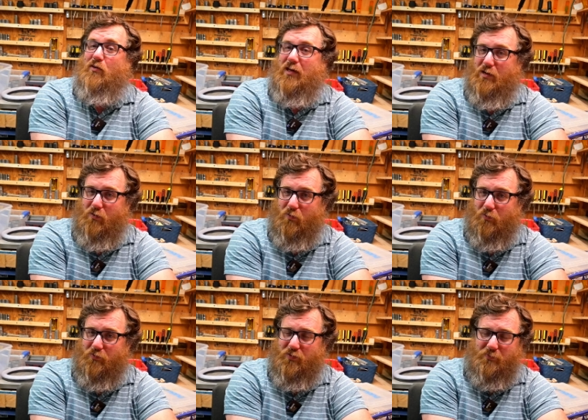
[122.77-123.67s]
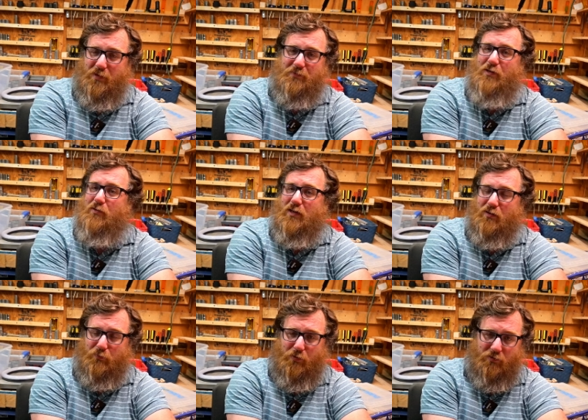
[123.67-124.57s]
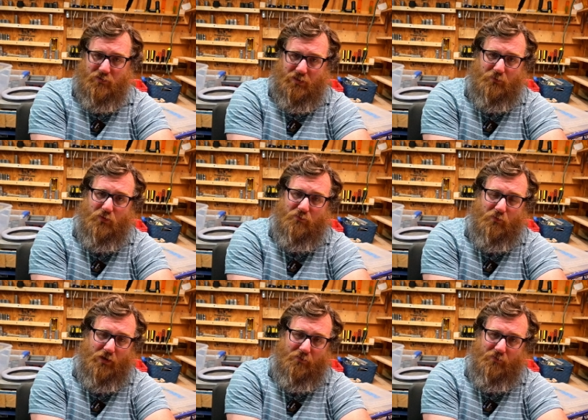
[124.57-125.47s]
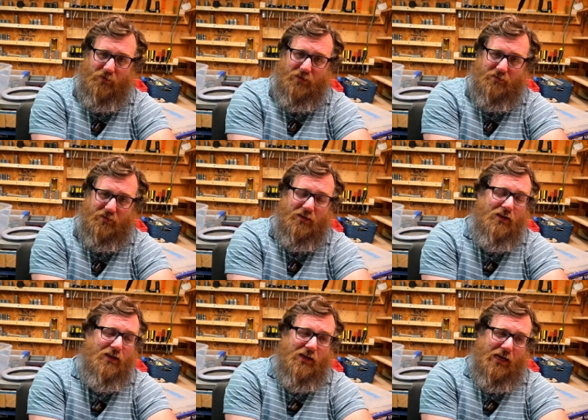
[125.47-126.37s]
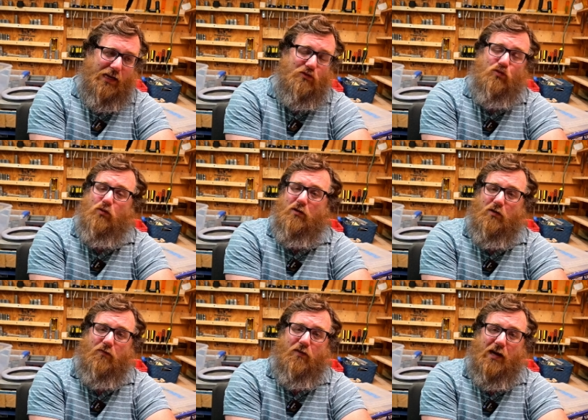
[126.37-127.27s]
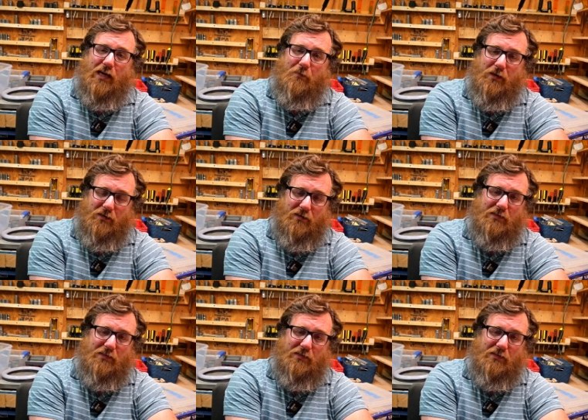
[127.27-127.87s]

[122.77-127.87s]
that old, sometimes they don't carry the parts anymore for whatever reason. It's sort of nerve wracking, but it does